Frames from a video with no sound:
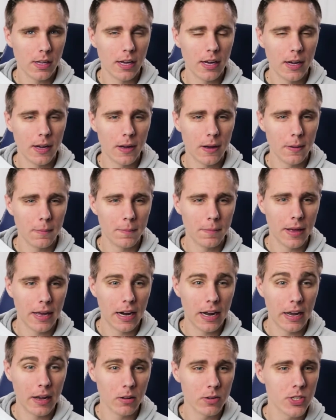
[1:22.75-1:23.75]
And
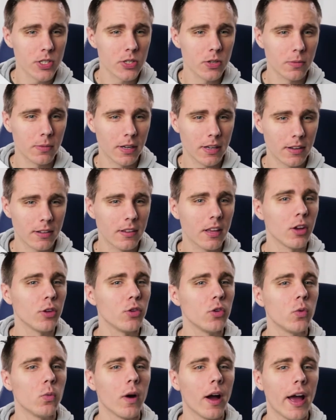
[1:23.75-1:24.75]
I also am gonna tell
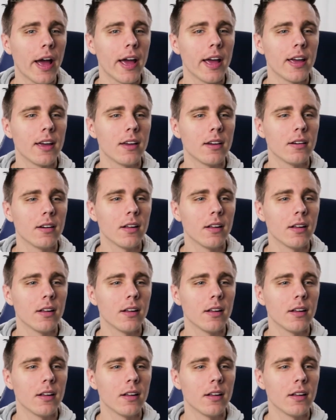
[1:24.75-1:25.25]
you why